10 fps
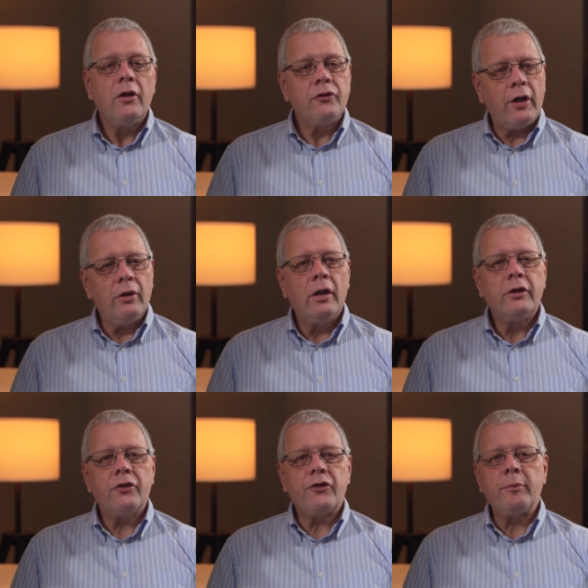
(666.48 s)
So,
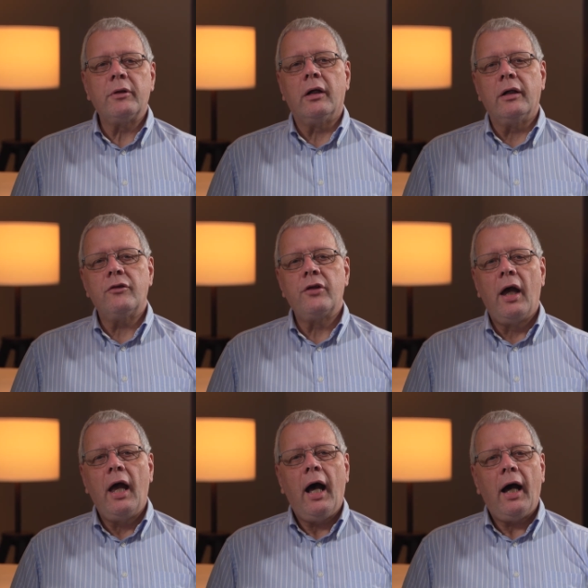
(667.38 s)
to summarise,
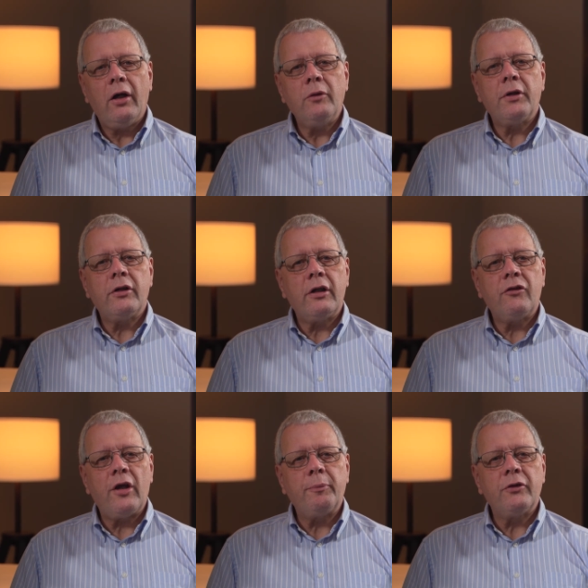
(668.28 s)
I hope that
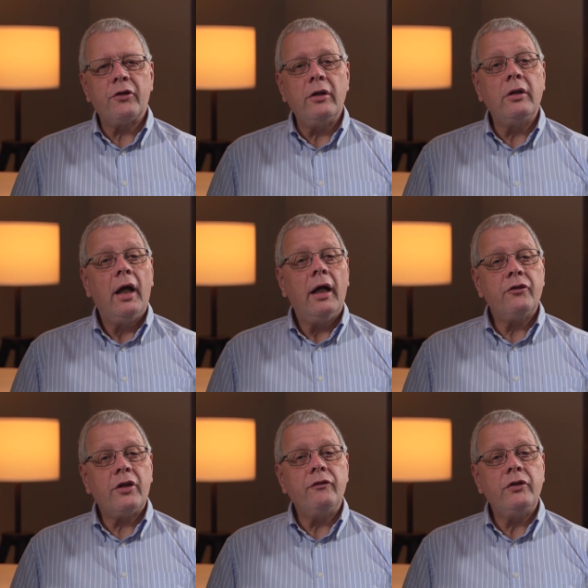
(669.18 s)
this episode
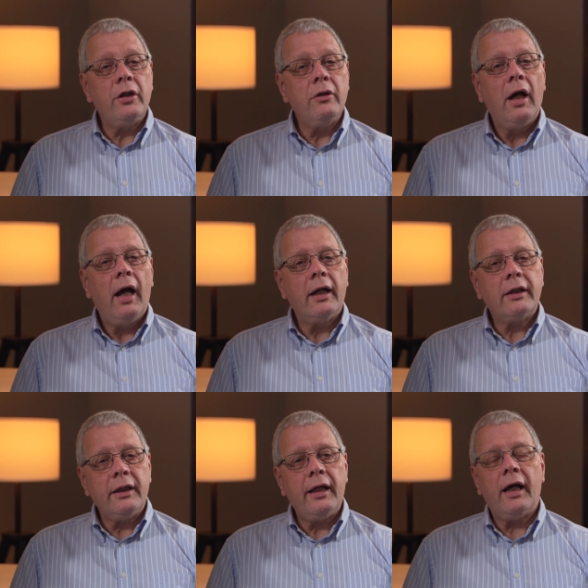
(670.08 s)
has given you a
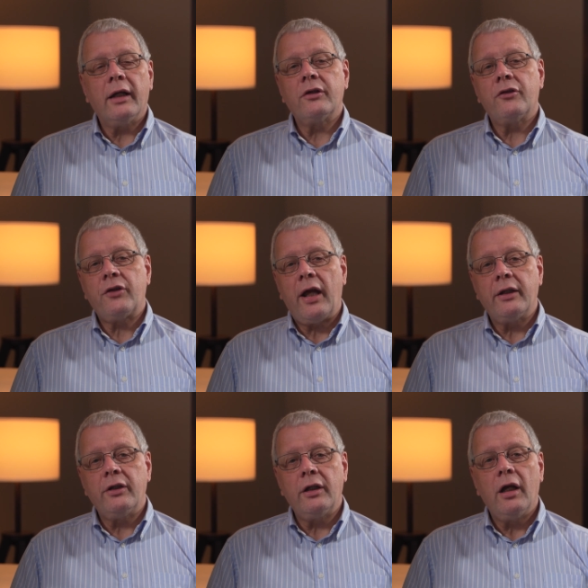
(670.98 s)
clear
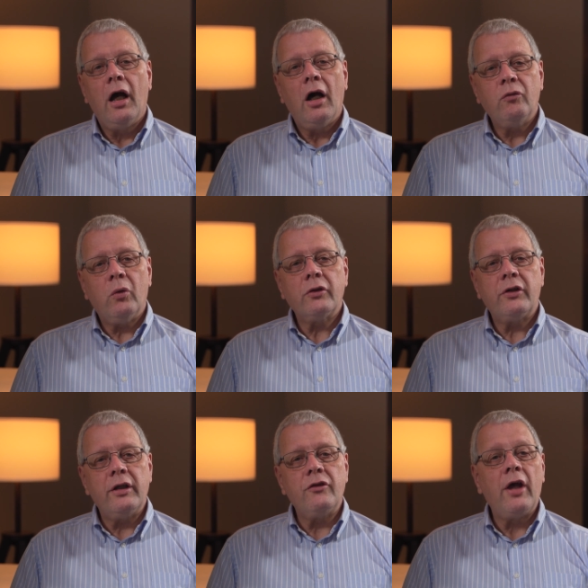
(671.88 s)
understanding of
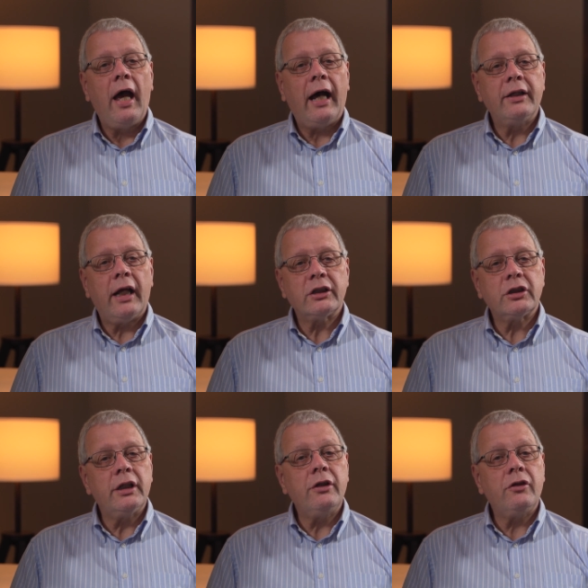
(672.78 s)
what is a
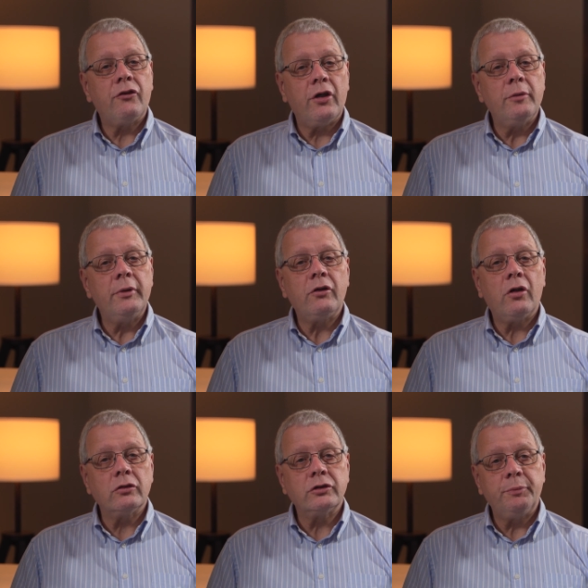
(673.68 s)
nationally determined
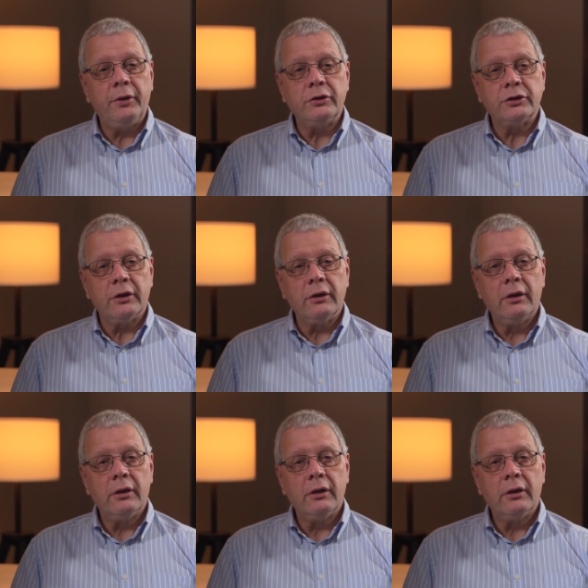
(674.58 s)
contribution,